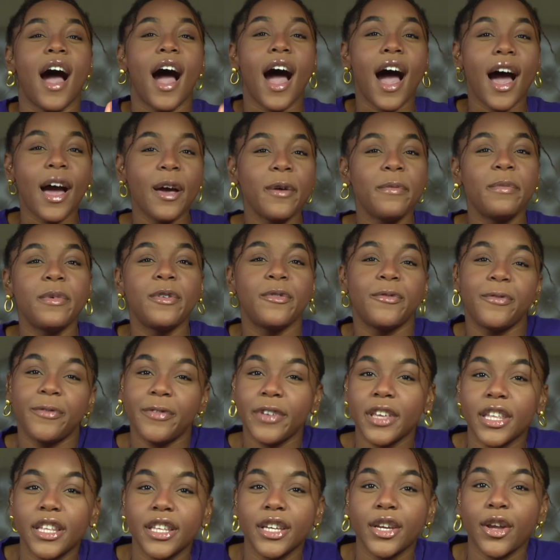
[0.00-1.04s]
I've been
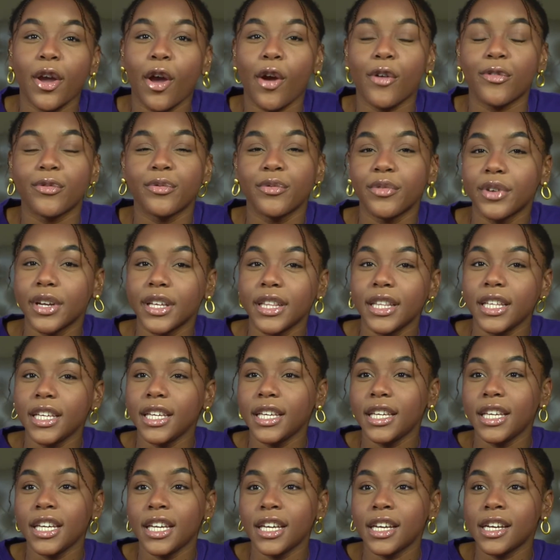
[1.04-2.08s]
feeling
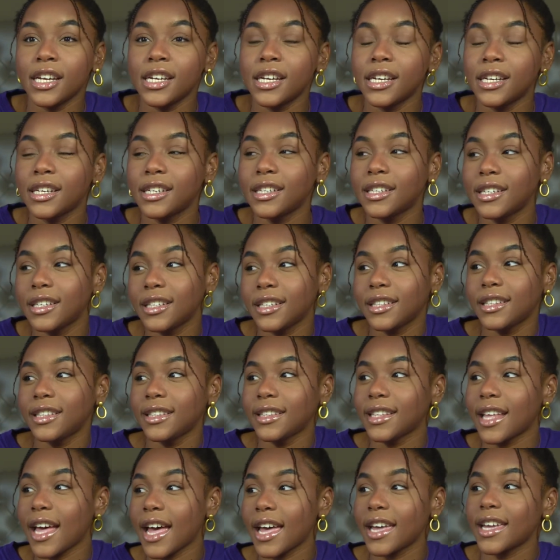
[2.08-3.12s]
really
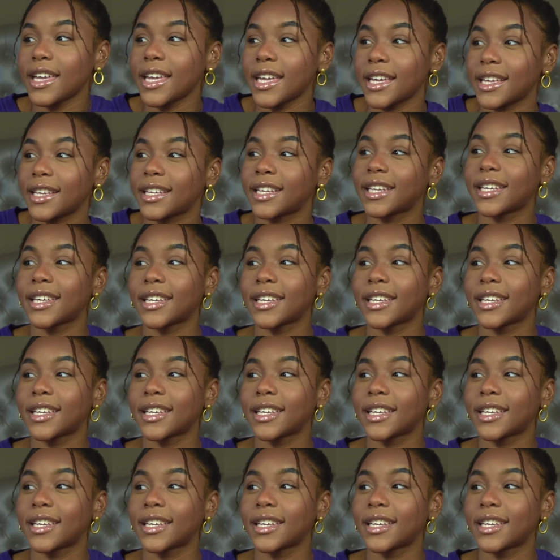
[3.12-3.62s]
like